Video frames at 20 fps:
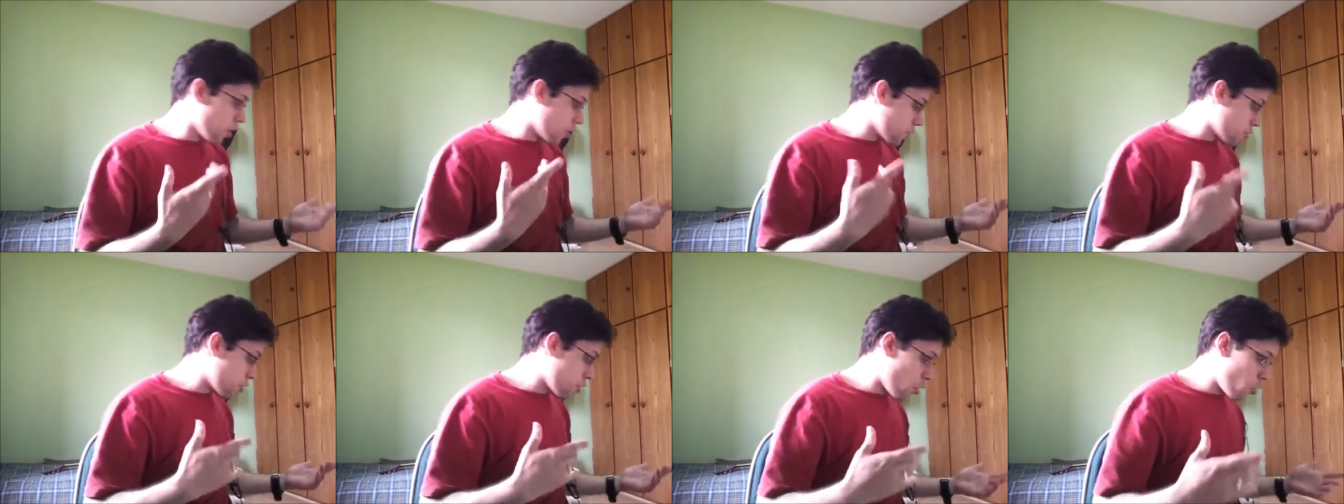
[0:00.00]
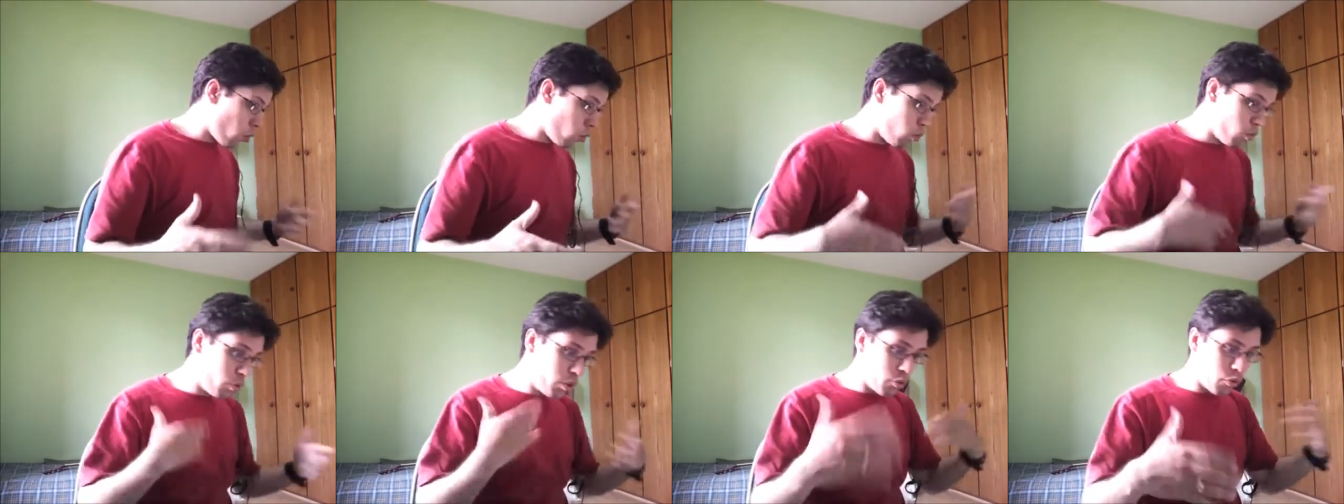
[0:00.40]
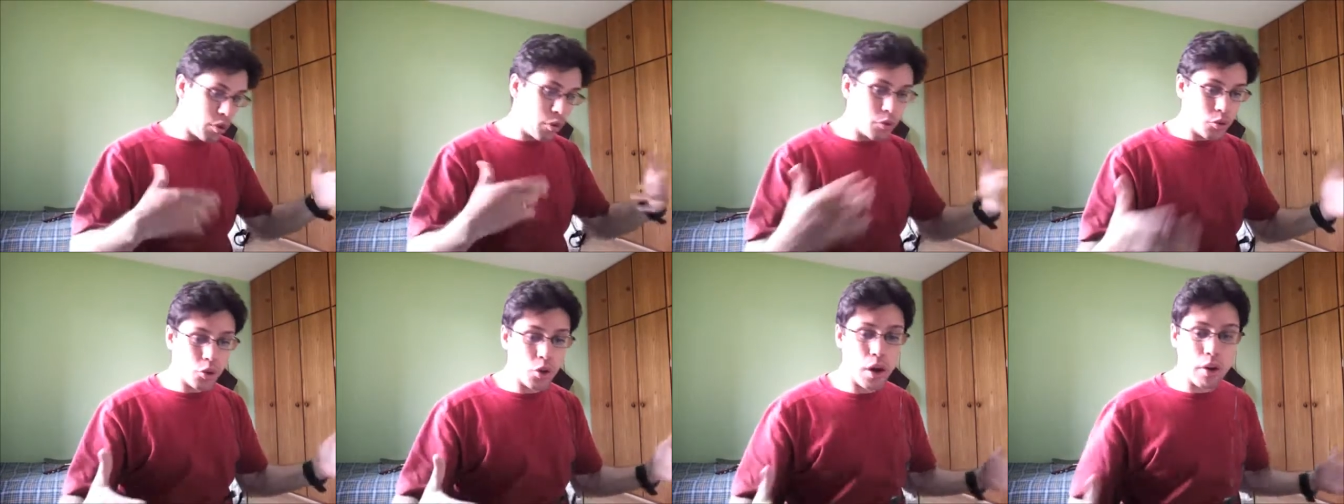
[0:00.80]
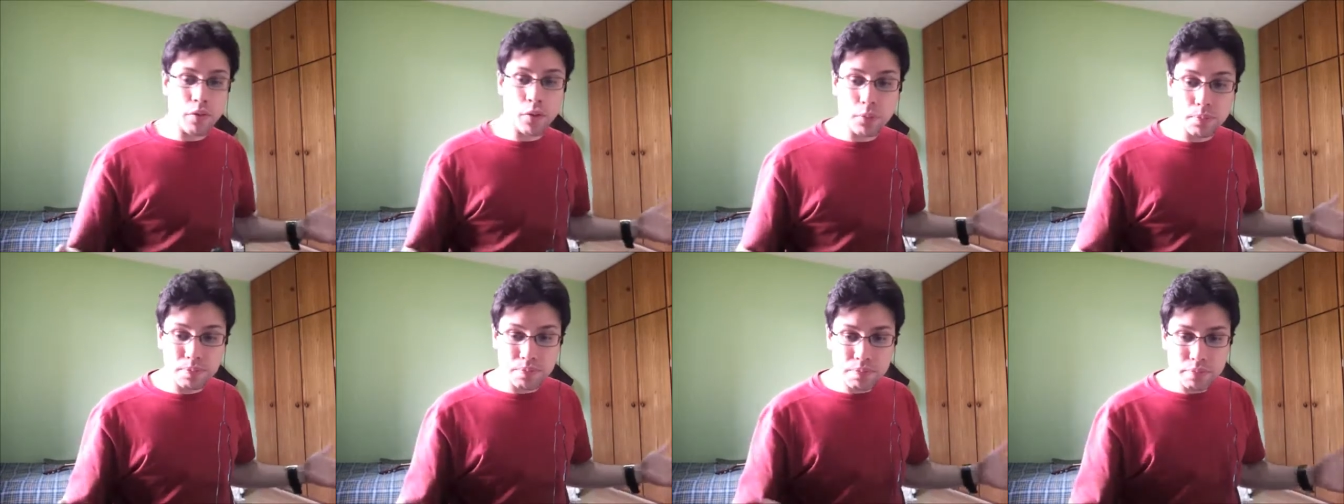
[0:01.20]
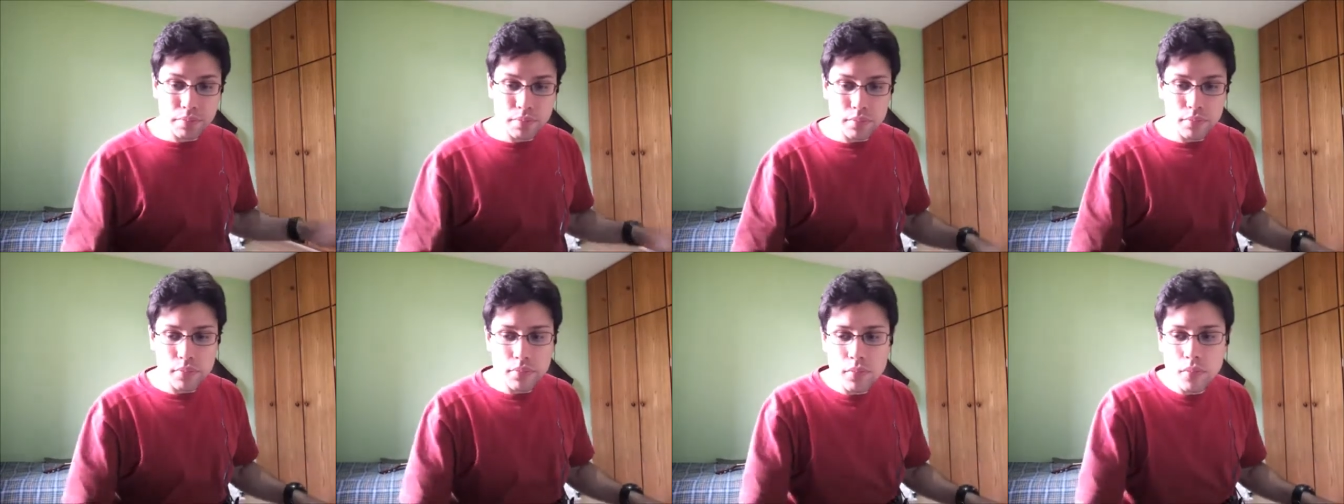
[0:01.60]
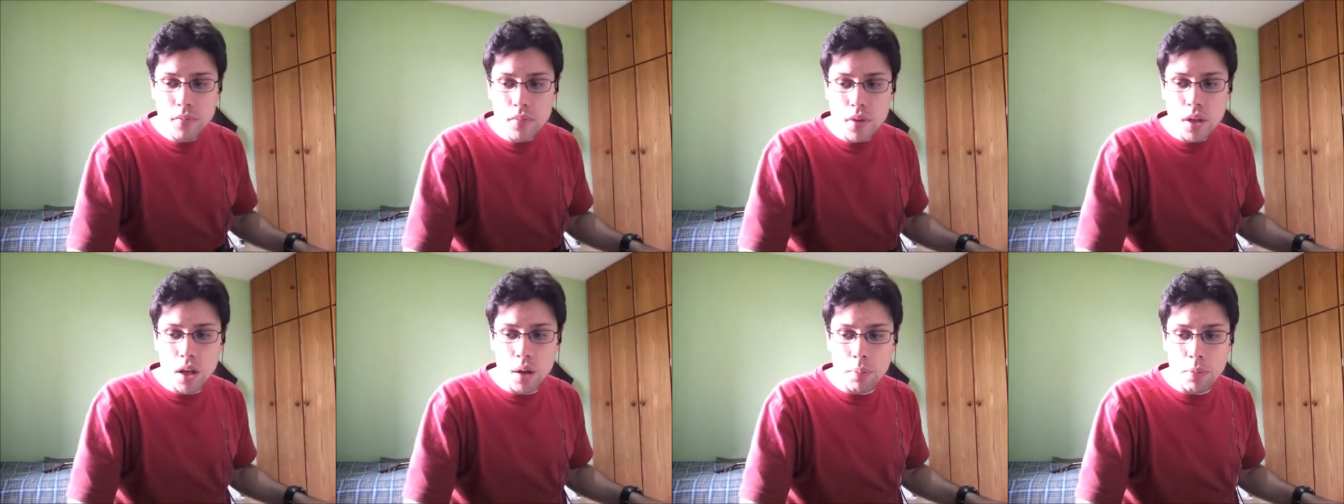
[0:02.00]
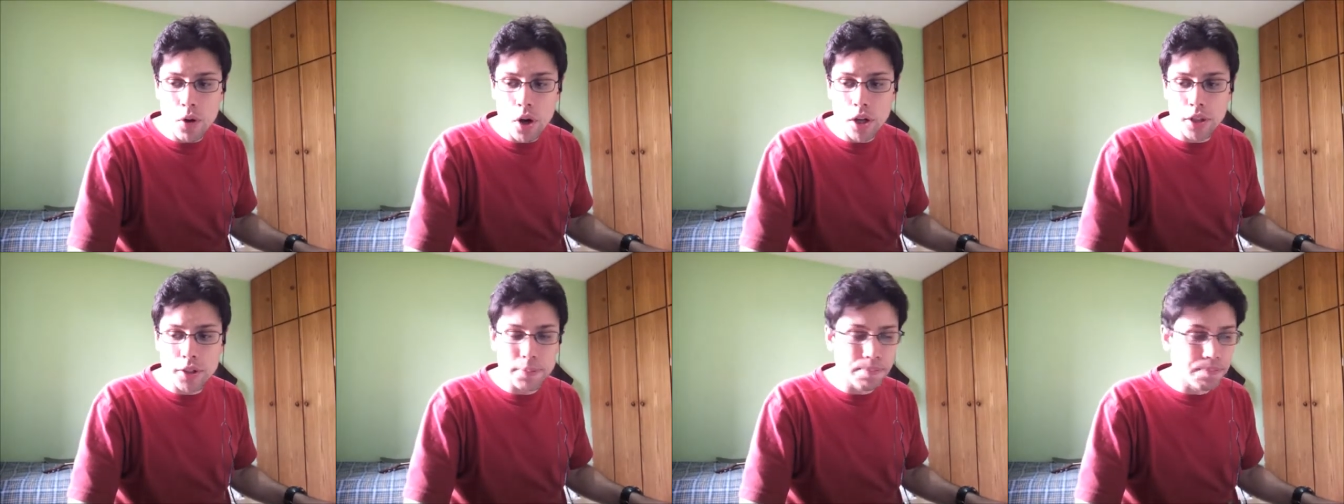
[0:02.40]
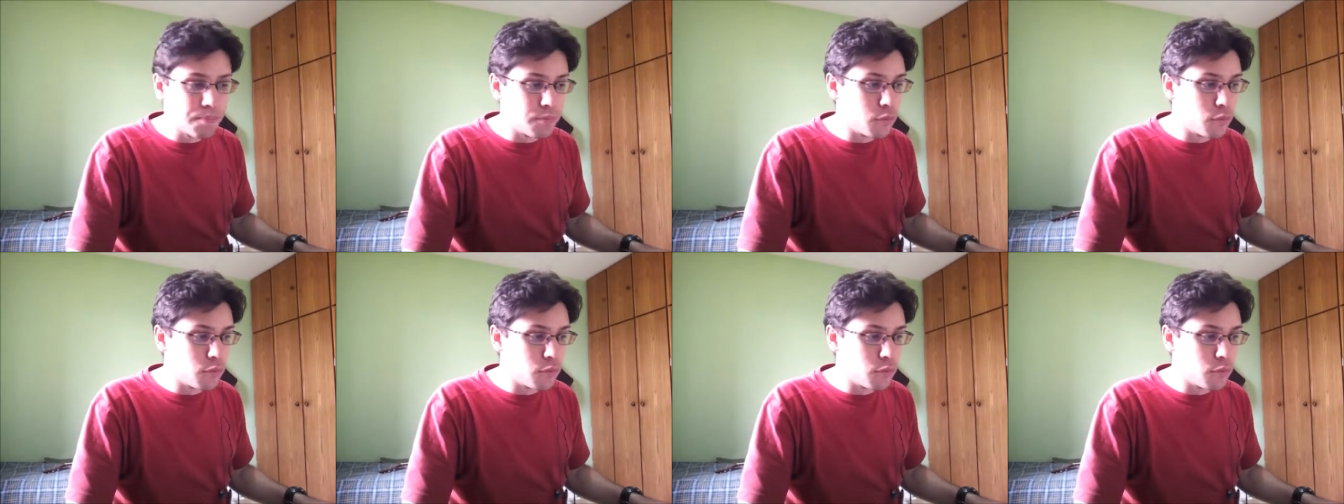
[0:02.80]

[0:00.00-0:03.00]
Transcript: So, we, when we travel abroad,